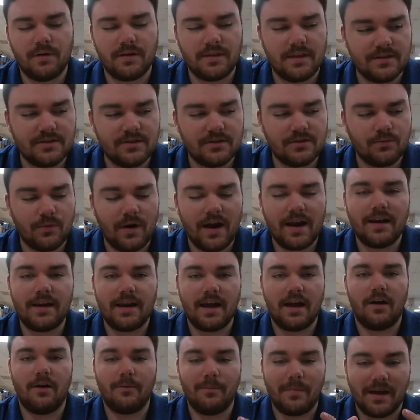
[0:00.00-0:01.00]
but this is right
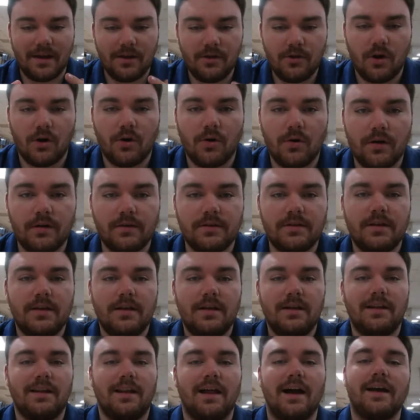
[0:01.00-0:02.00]
now my current
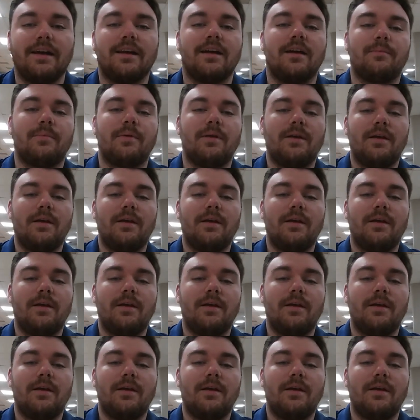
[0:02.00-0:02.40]
lineup.